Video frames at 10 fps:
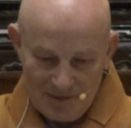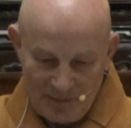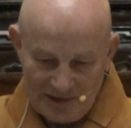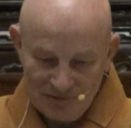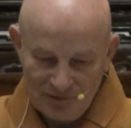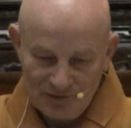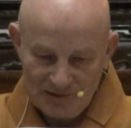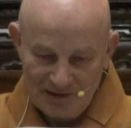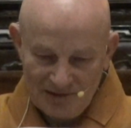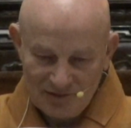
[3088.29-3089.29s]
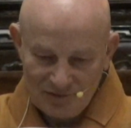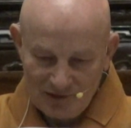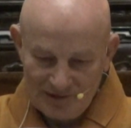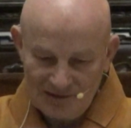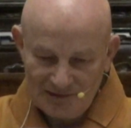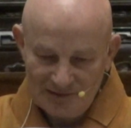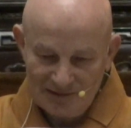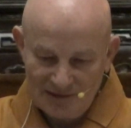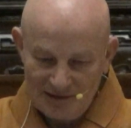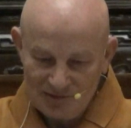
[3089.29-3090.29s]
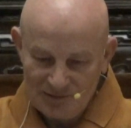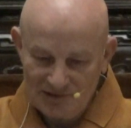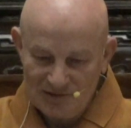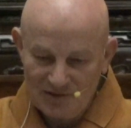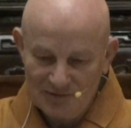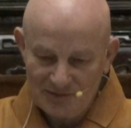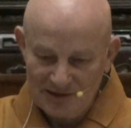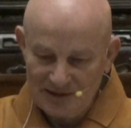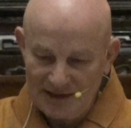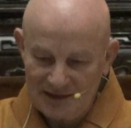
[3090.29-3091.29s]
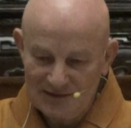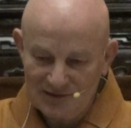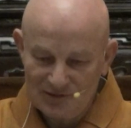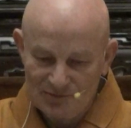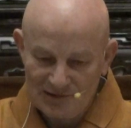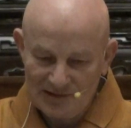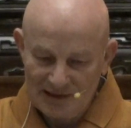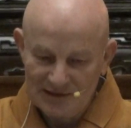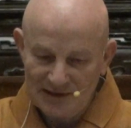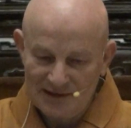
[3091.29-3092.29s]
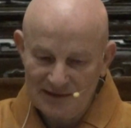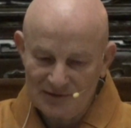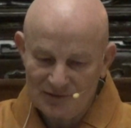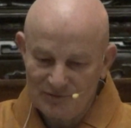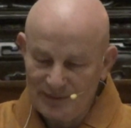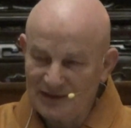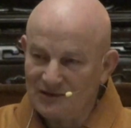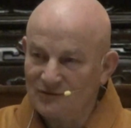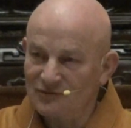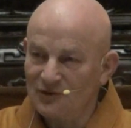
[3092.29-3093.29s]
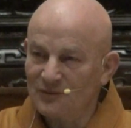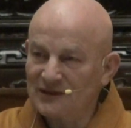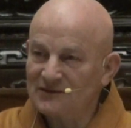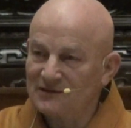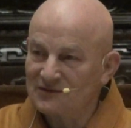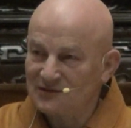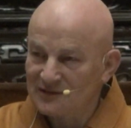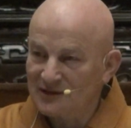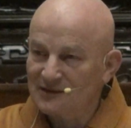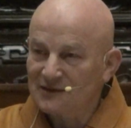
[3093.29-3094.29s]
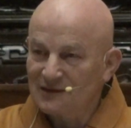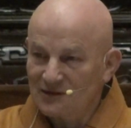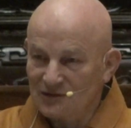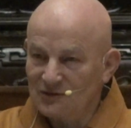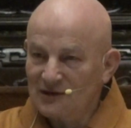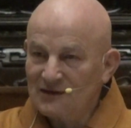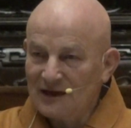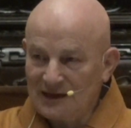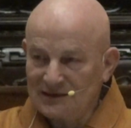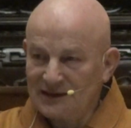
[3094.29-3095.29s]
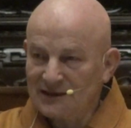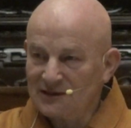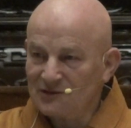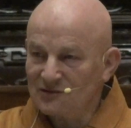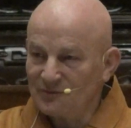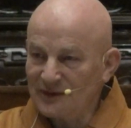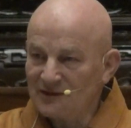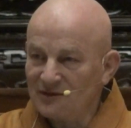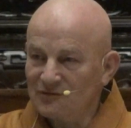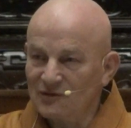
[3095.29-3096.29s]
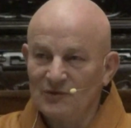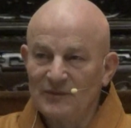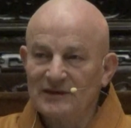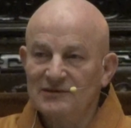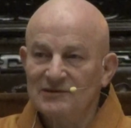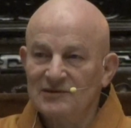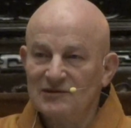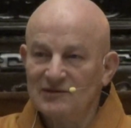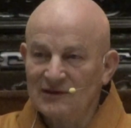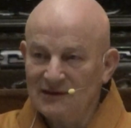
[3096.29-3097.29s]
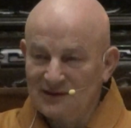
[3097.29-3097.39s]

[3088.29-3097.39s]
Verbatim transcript: Mindfulness, volition, and wisdom engages with aggregate of mental formations. So aggregate of mental formations